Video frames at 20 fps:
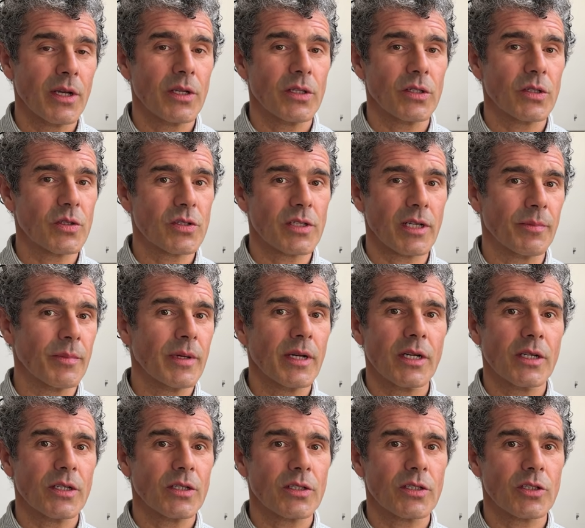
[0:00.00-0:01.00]
to some
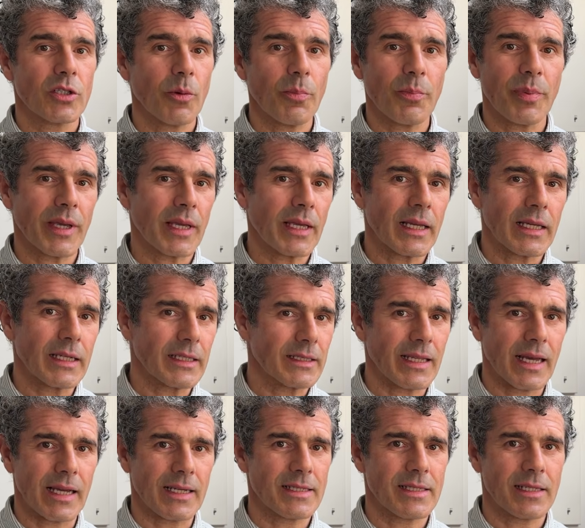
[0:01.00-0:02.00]
Topping
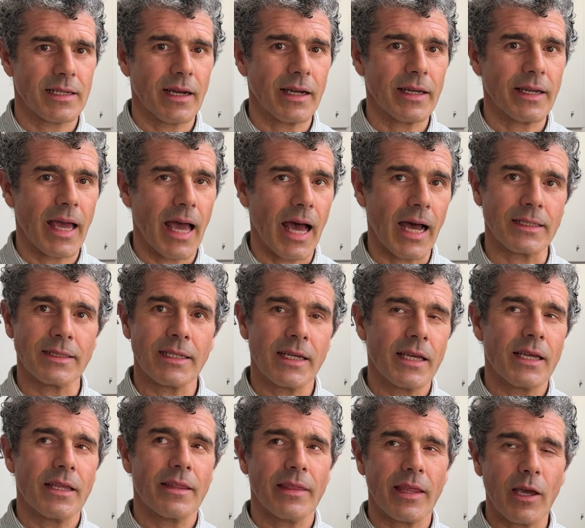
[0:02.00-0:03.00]
DACs that I had,
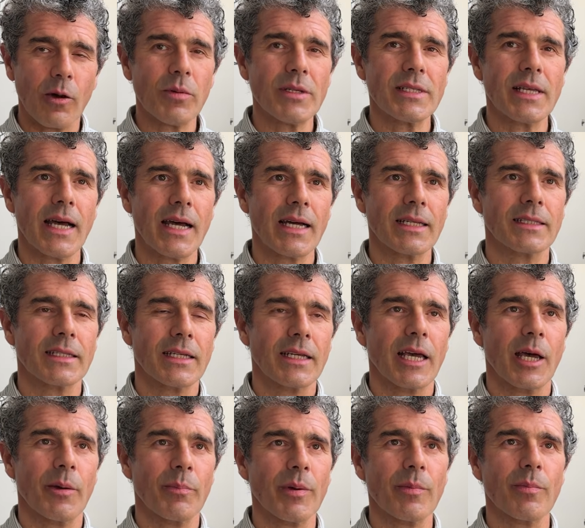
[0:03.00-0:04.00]
they always had
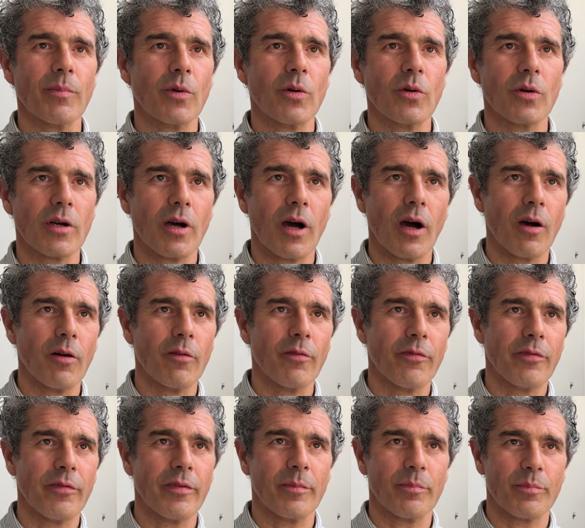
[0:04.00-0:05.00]
a bit more of
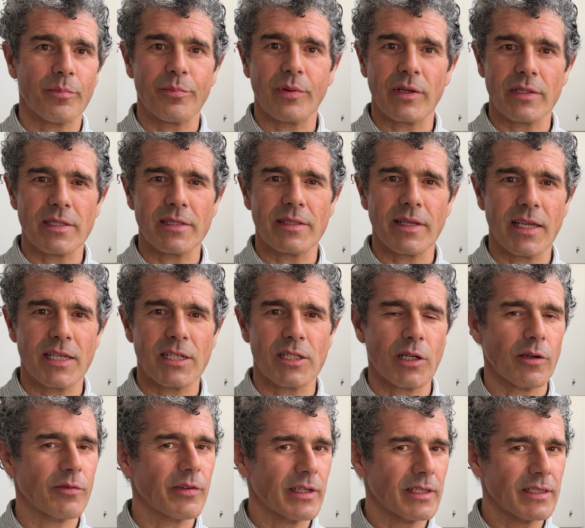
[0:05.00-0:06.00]
a
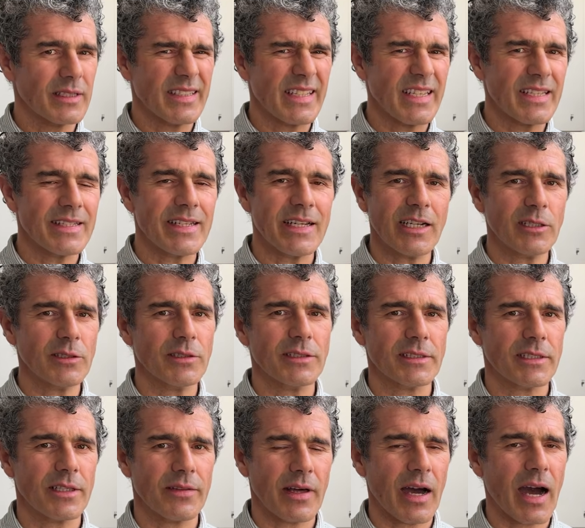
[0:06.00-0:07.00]
presentation of
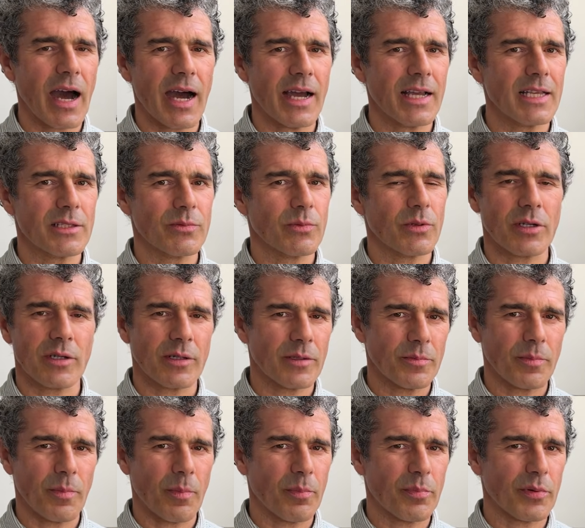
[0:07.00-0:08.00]
details. The highs
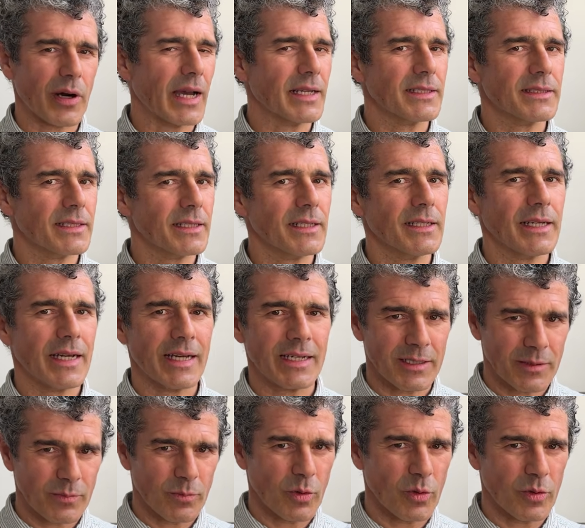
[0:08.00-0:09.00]
were brighter
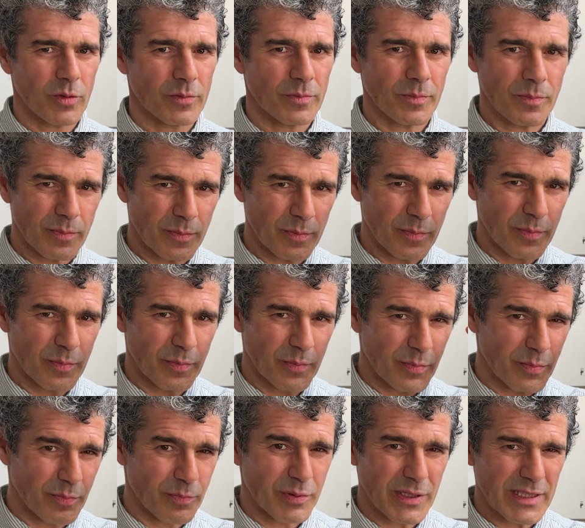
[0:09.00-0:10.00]
and more
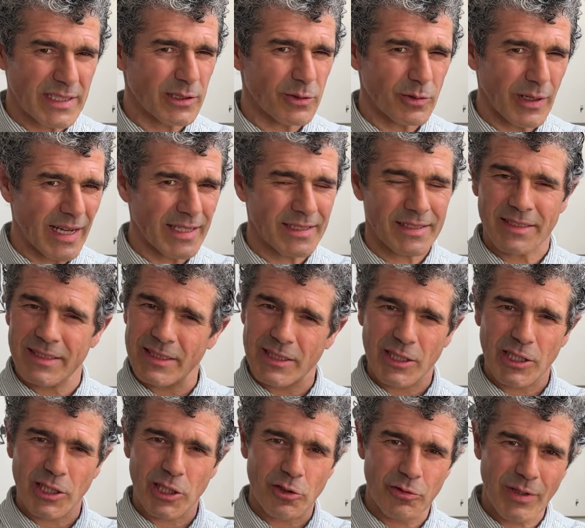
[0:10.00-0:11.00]
brittle and
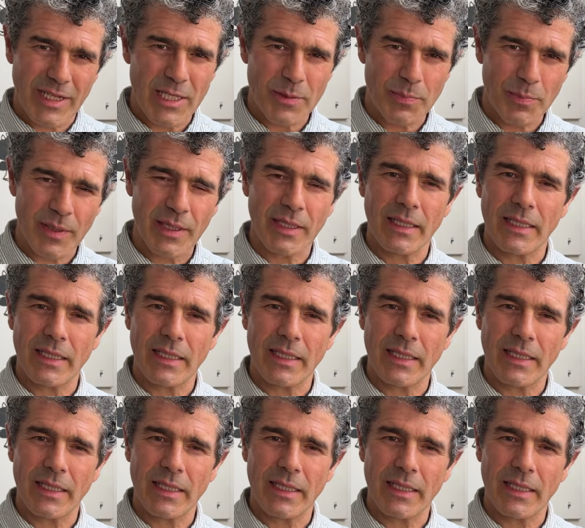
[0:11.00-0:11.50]
crisp